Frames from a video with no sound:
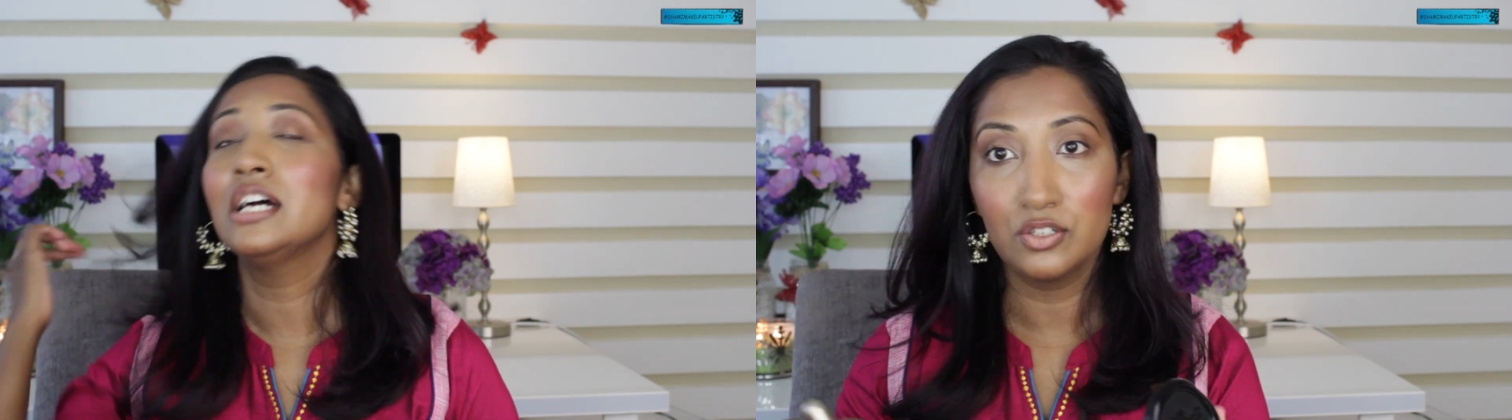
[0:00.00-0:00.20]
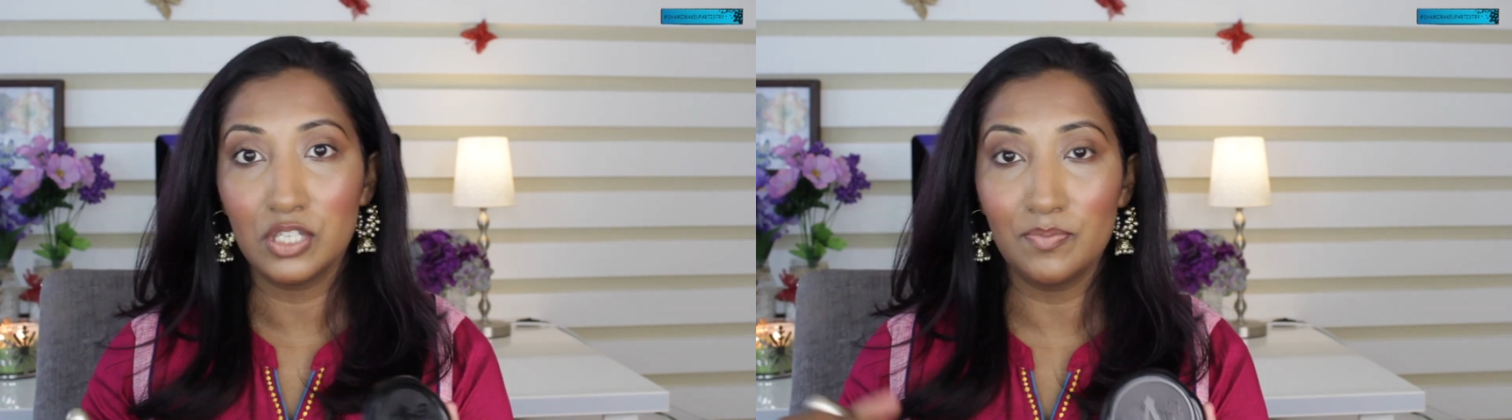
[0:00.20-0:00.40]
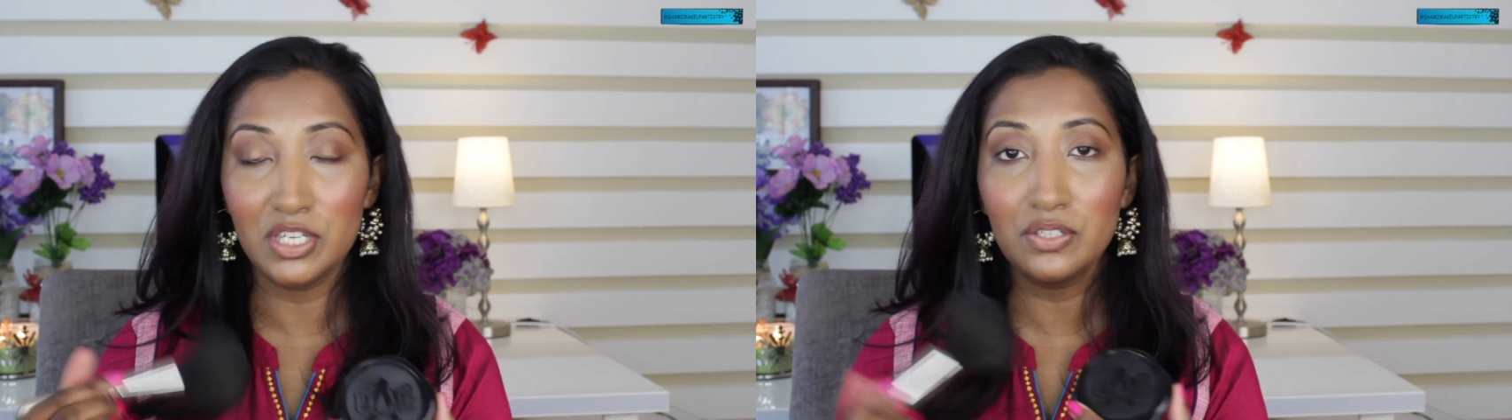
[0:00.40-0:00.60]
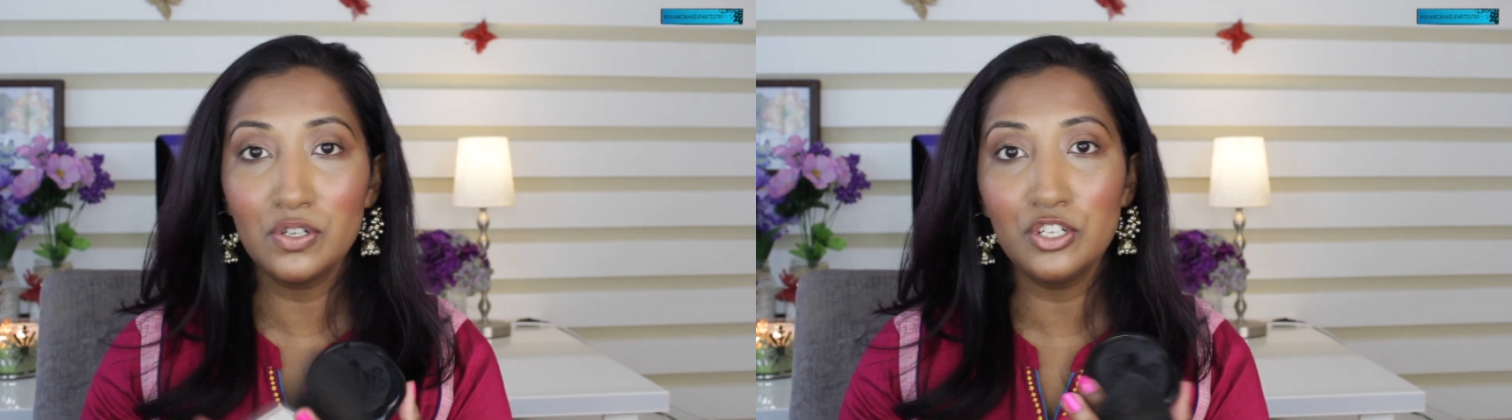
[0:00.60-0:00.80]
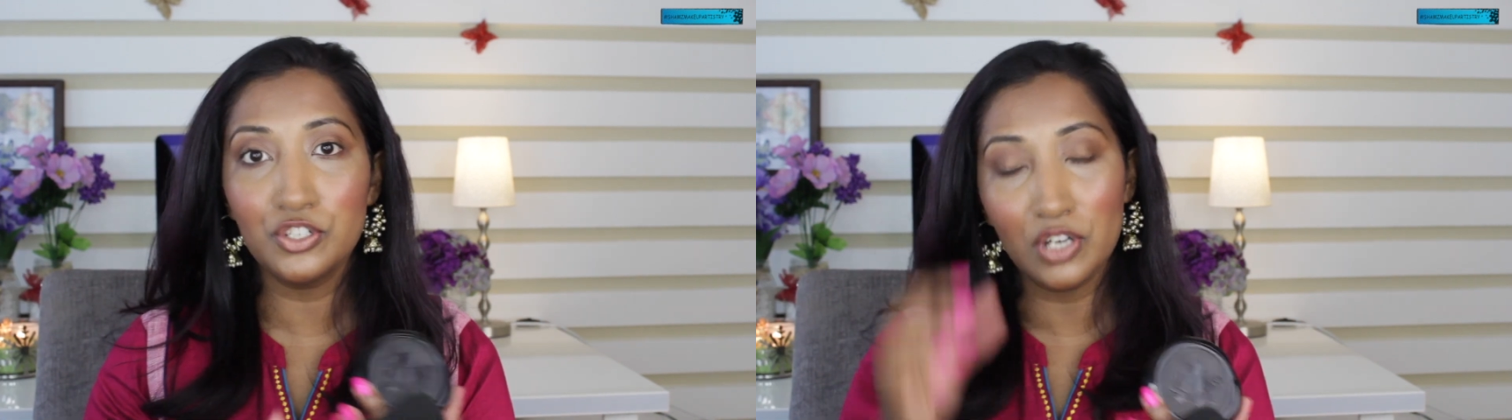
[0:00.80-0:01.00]
so I'm just
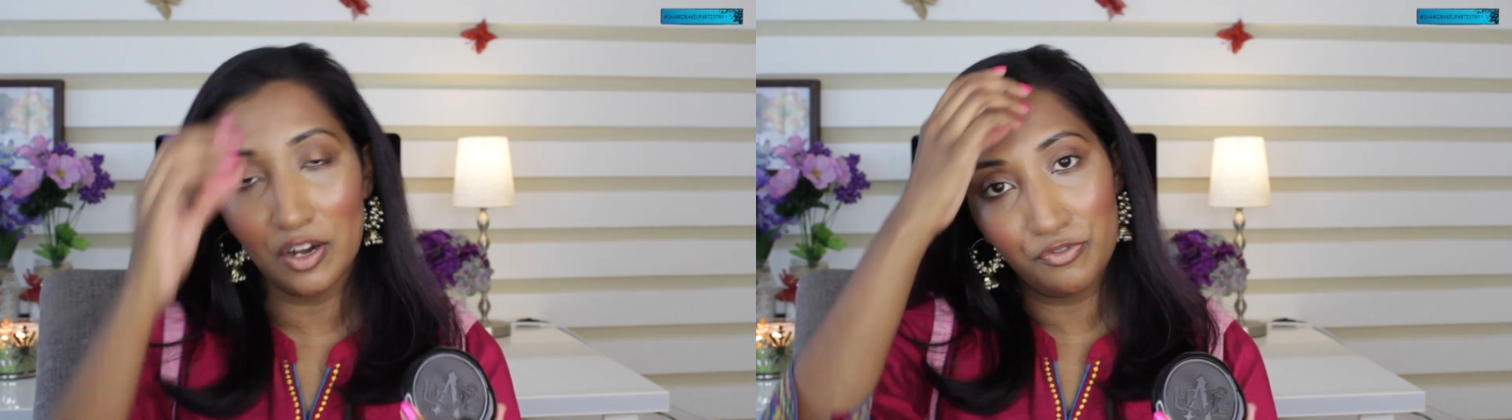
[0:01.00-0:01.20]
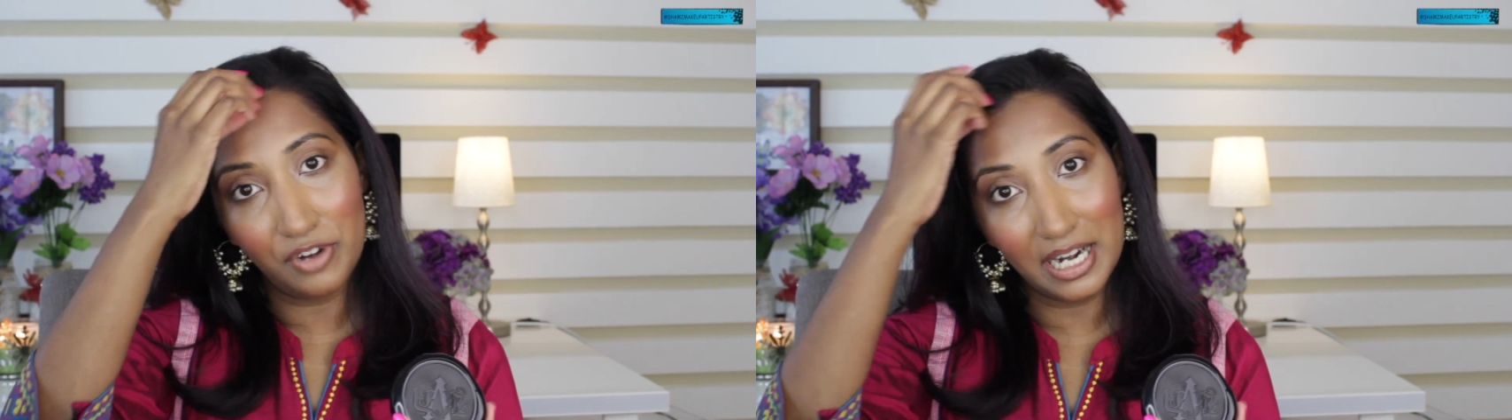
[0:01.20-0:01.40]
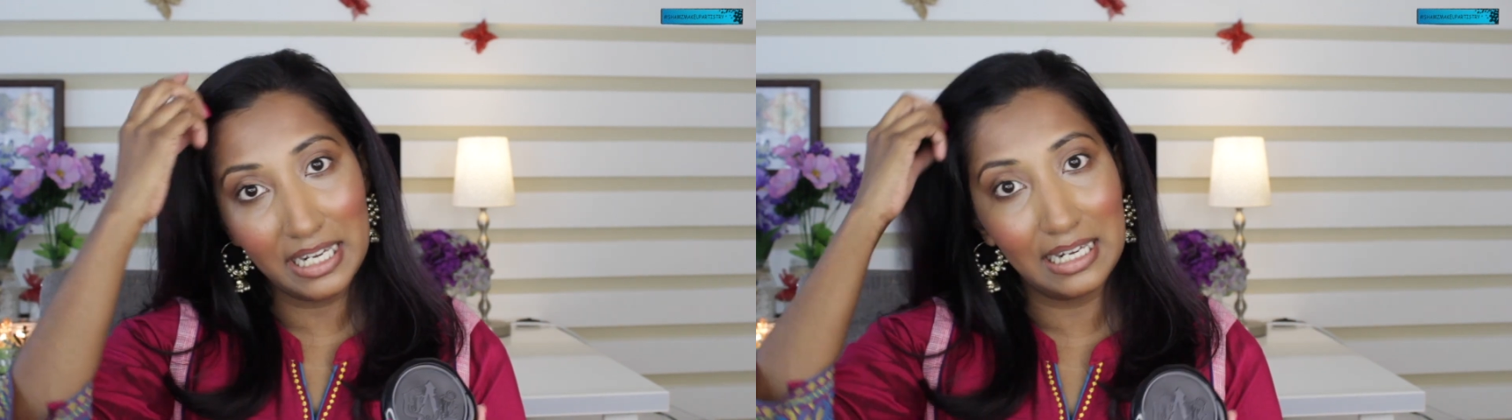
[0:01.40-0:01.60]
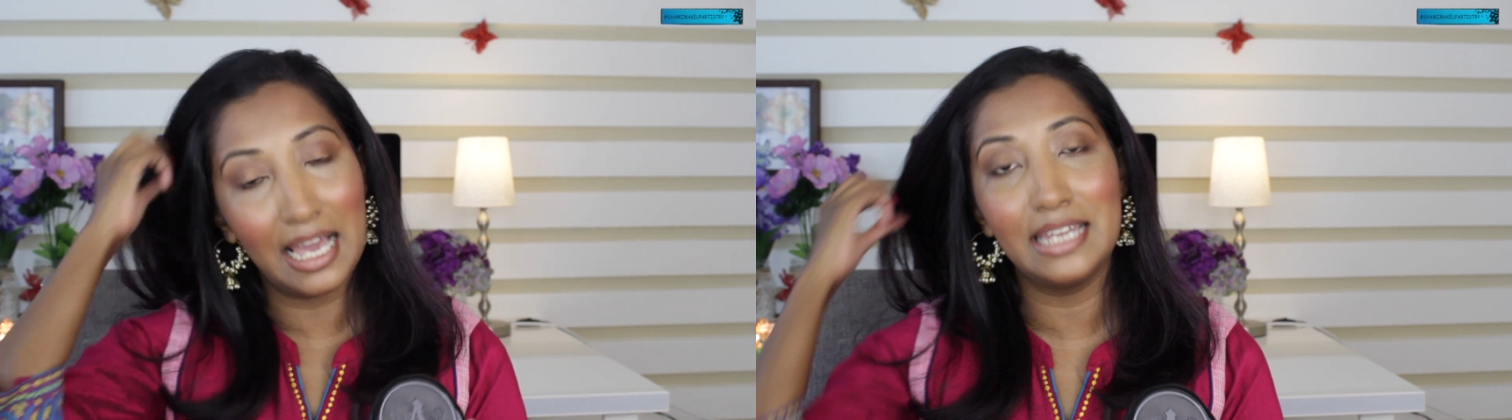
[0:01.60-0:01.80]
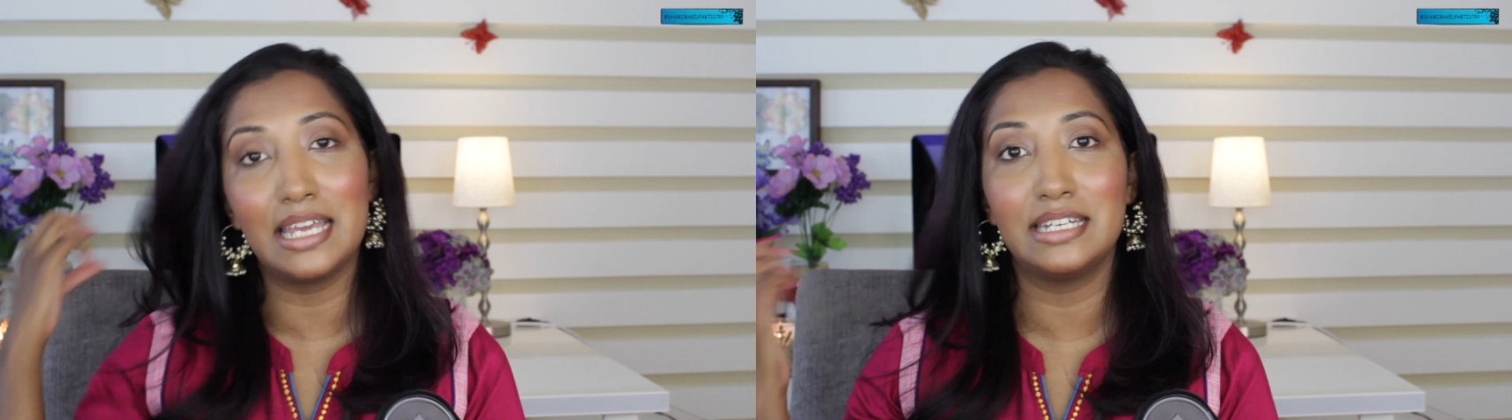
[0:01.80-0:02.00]
going to do a very
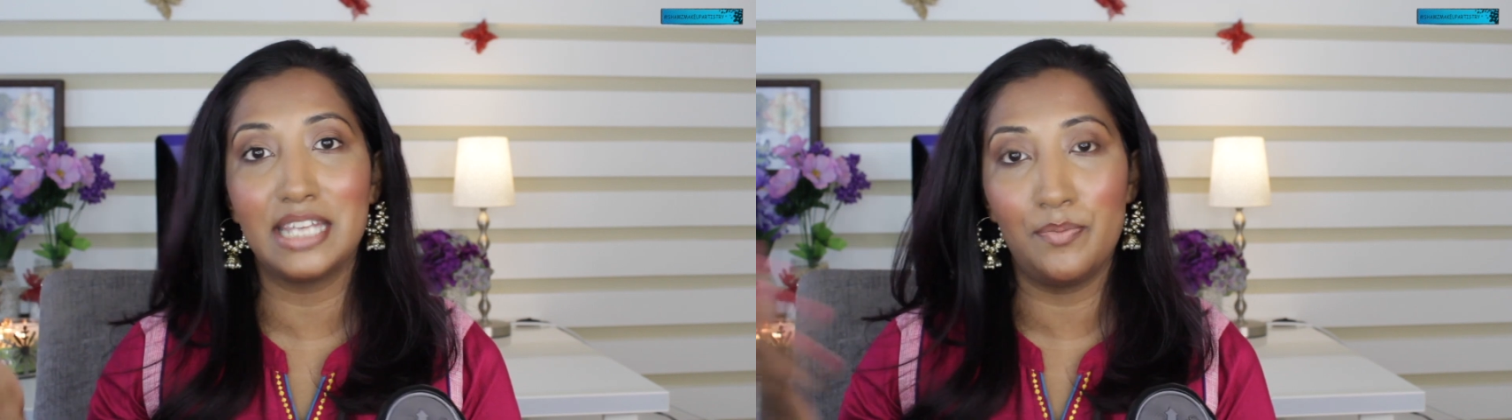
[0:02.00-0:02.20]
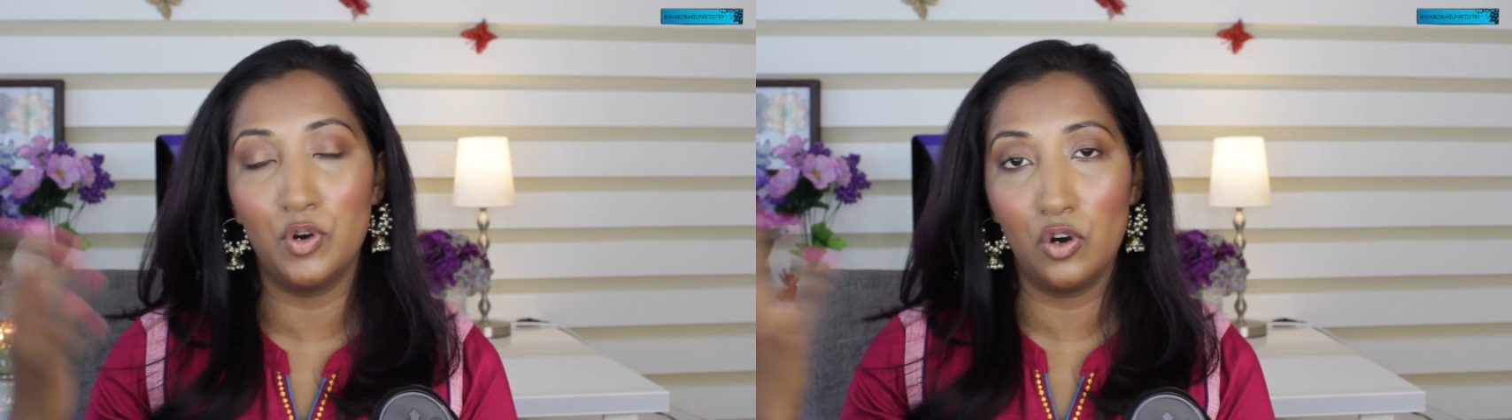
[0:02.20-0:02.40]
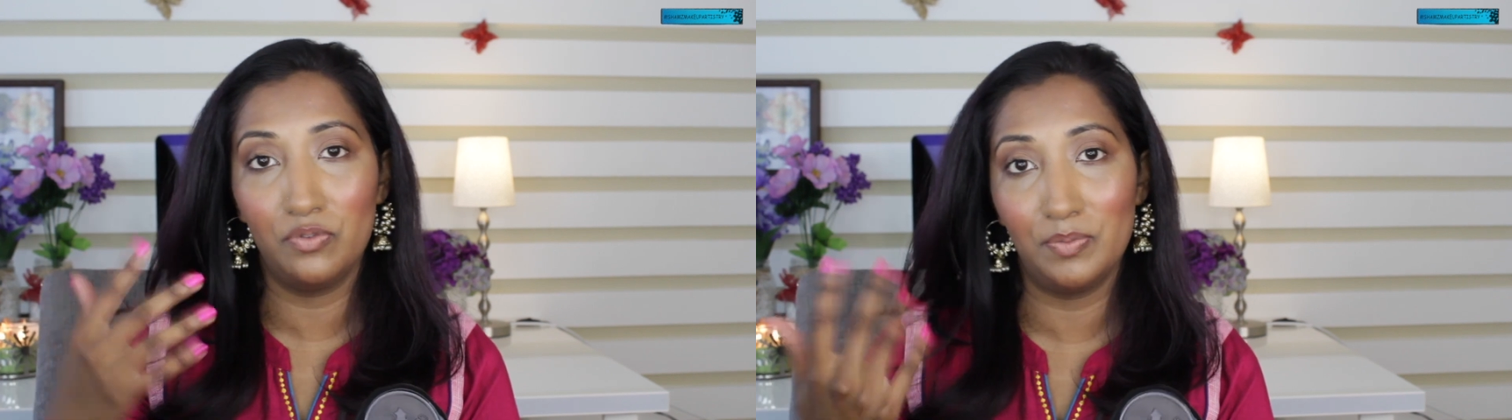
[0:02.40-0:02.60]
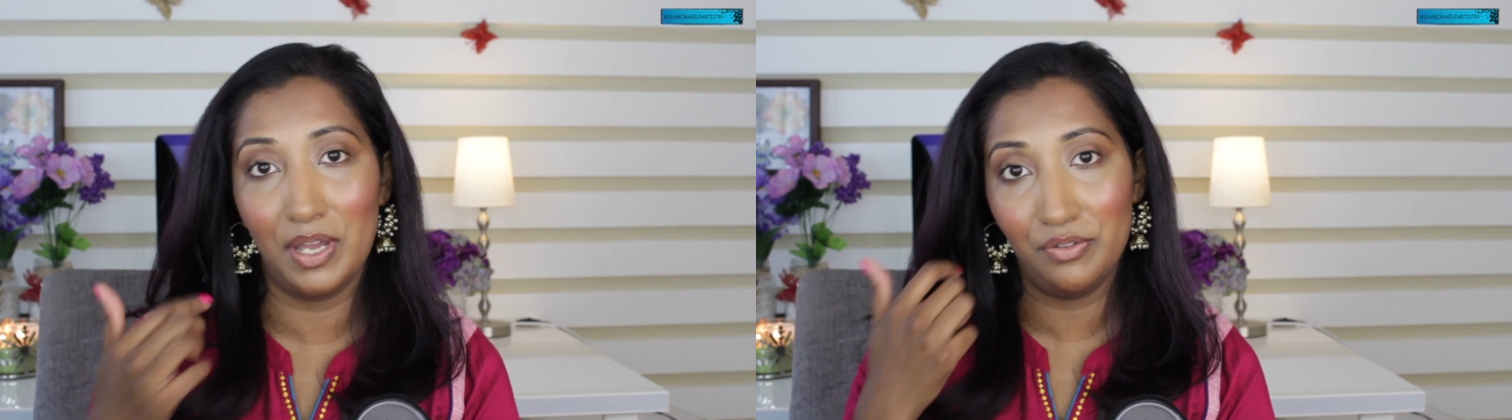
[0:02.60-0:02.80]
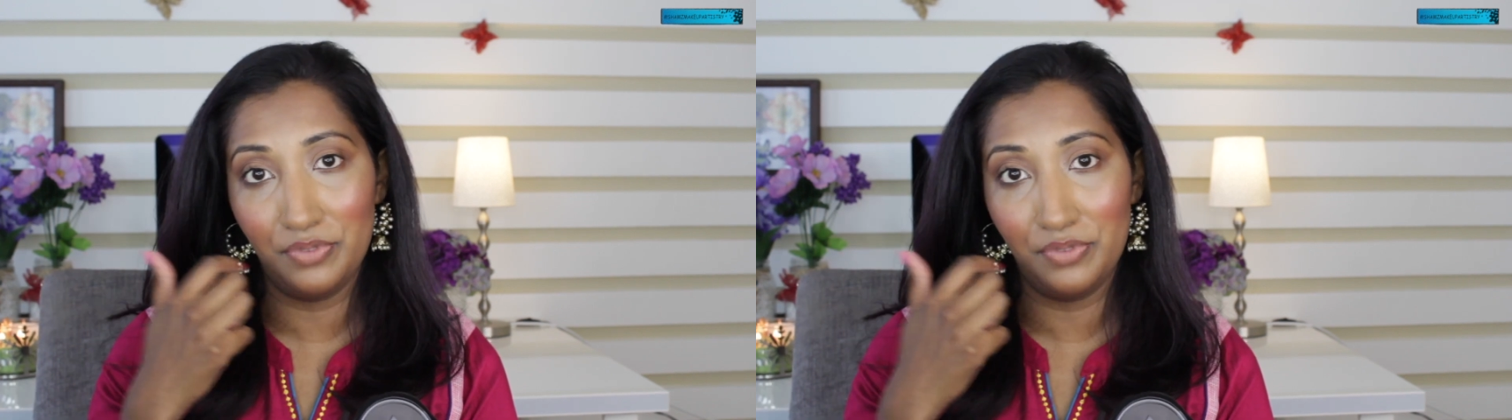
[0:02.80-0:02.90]
light demo over my